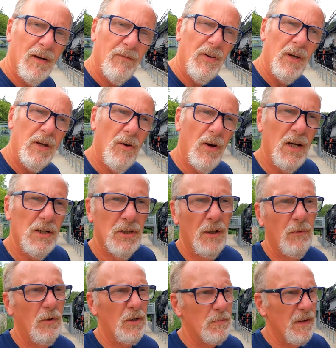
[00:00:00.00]

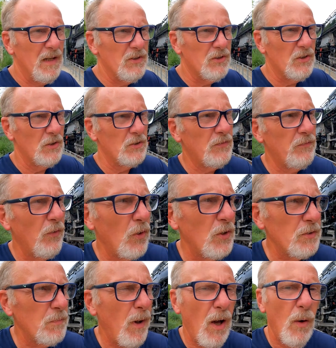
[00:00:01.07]
configuration, which means there's
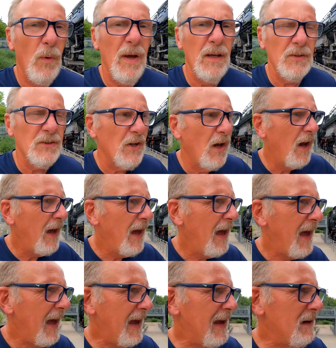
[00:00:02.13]
4 small wheels,
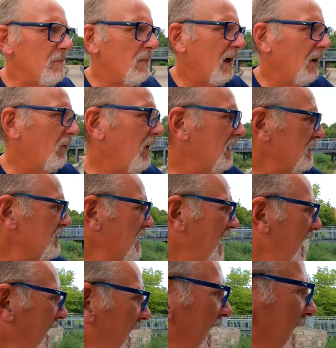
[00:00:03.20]
8 big wheels,
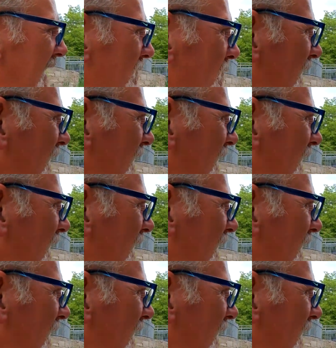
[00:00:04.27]
8